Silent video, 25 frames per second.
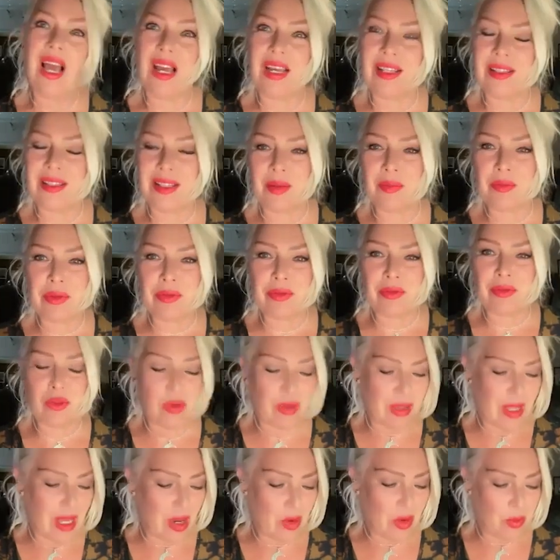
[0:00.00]
And then
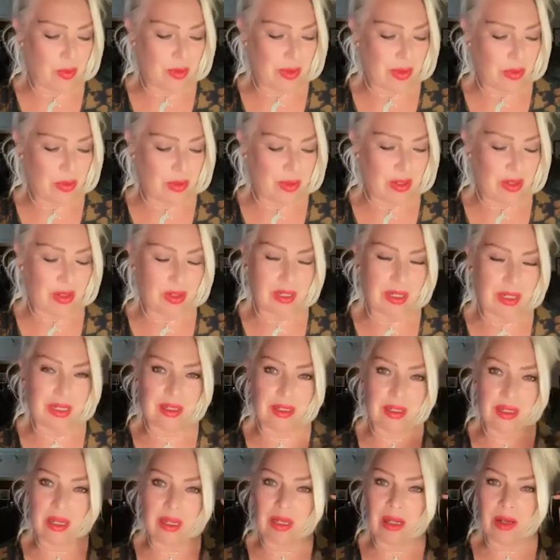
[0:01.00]
before that we were
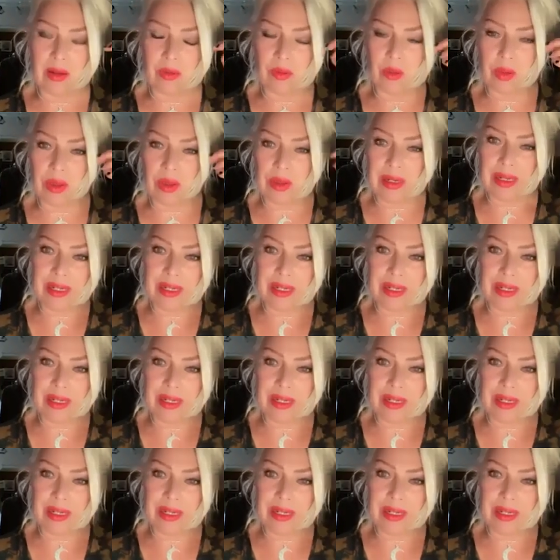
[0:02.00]
with